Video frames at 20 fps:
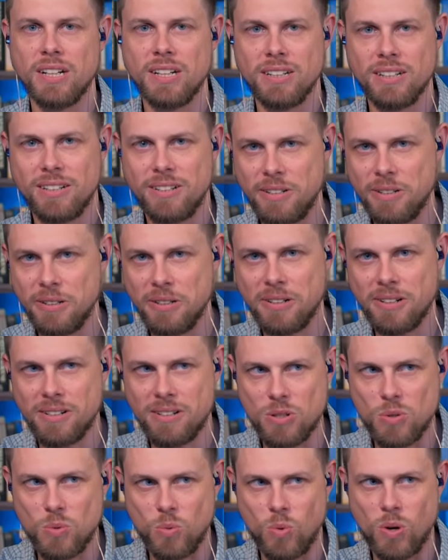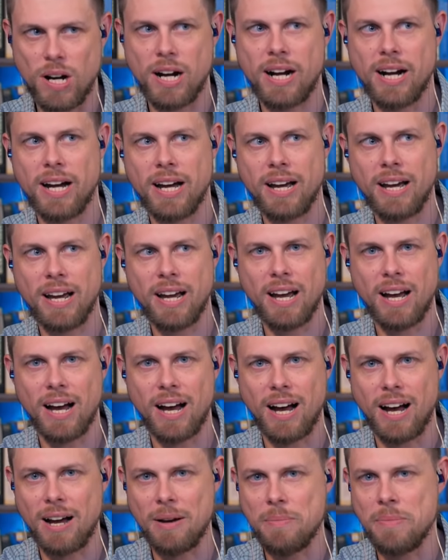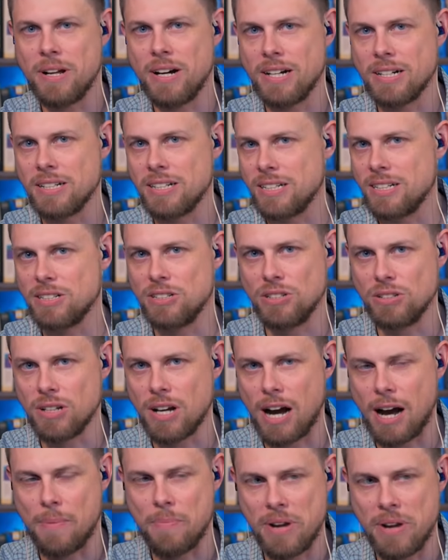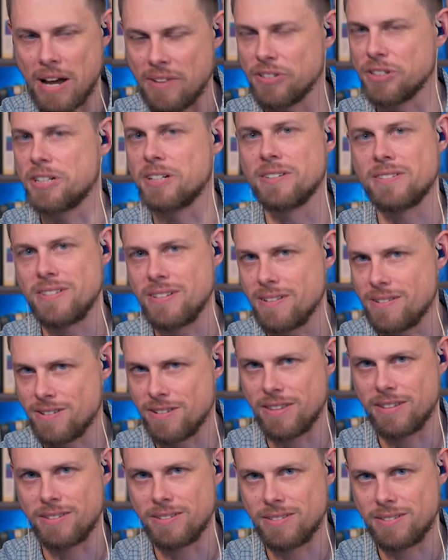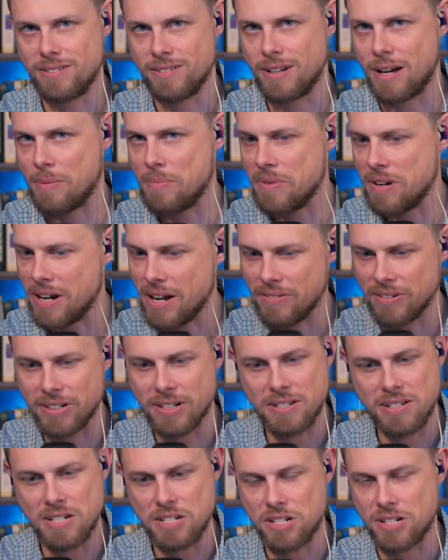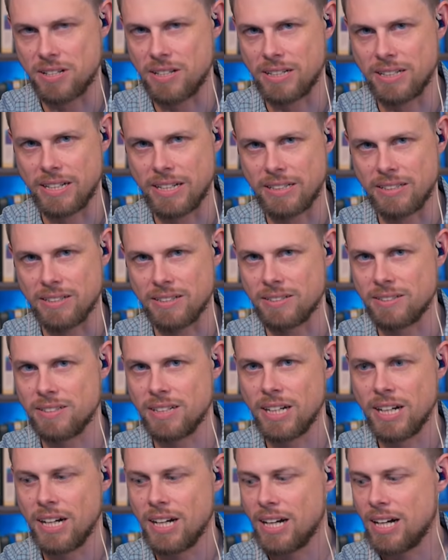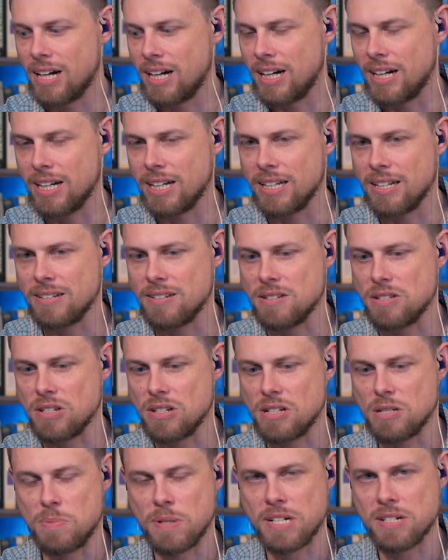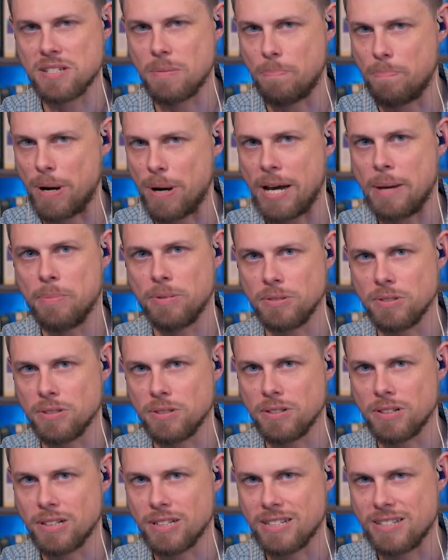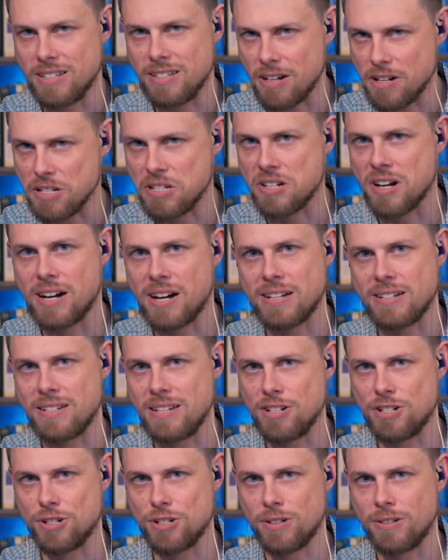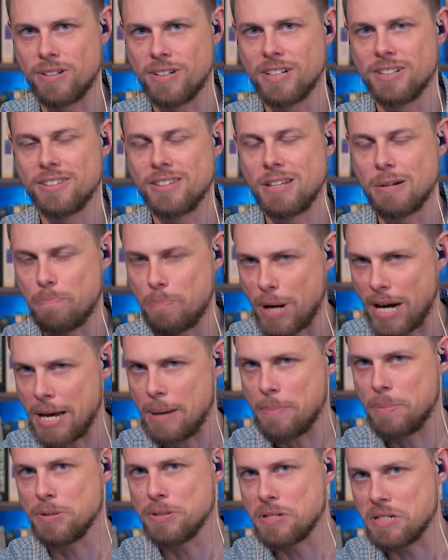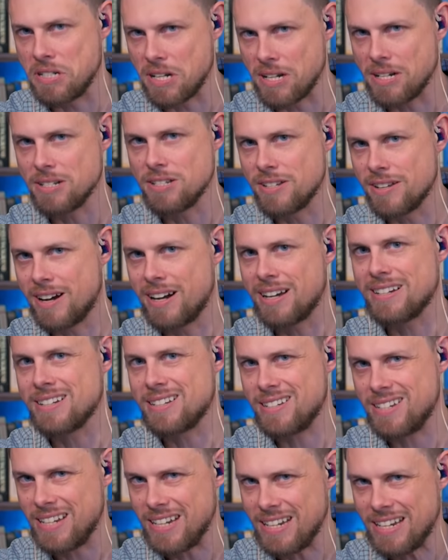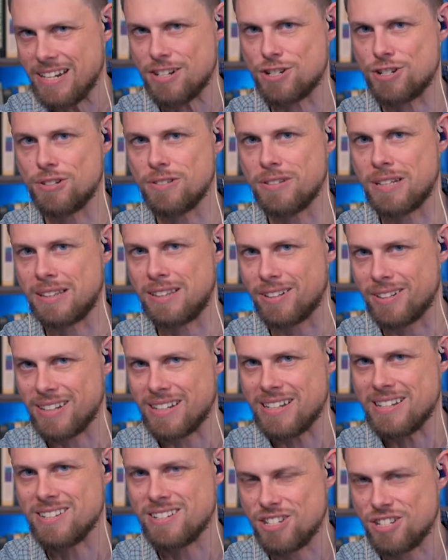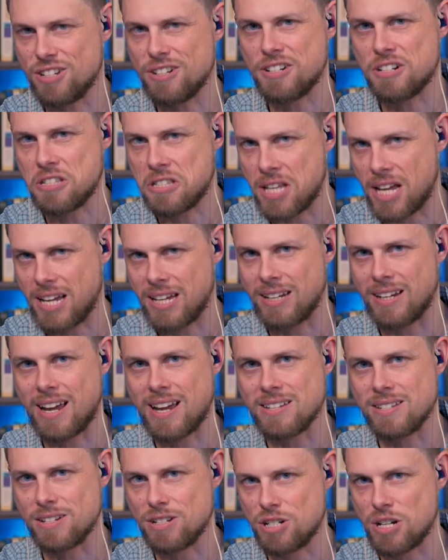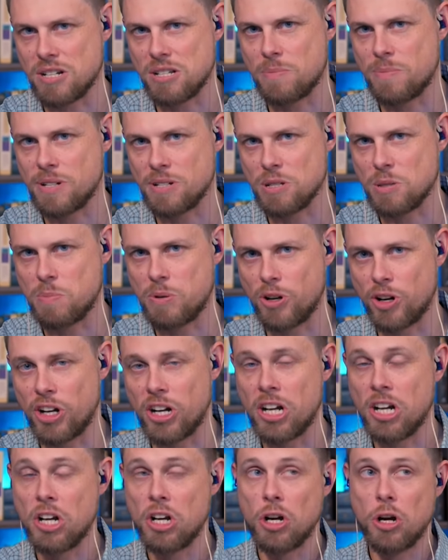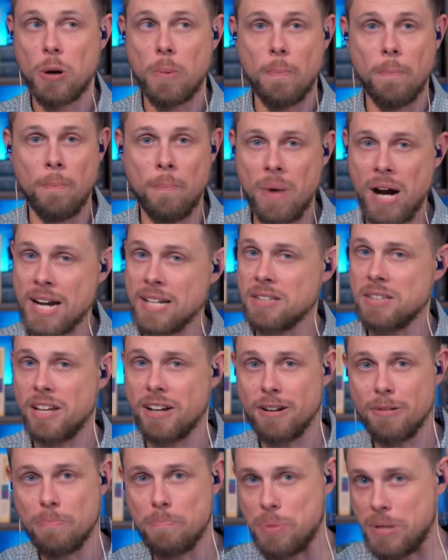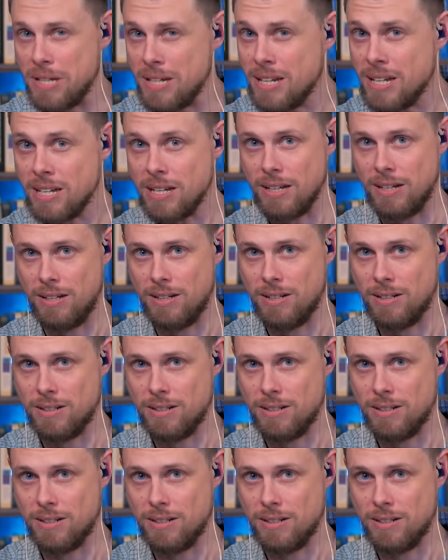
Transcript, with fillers: Here is why I'm never going to teach this. I'm never going to teach anything like this, is because the Bible does not teach it. The Bible does not teach that there is such thing as a Jezebel spirit. Might there be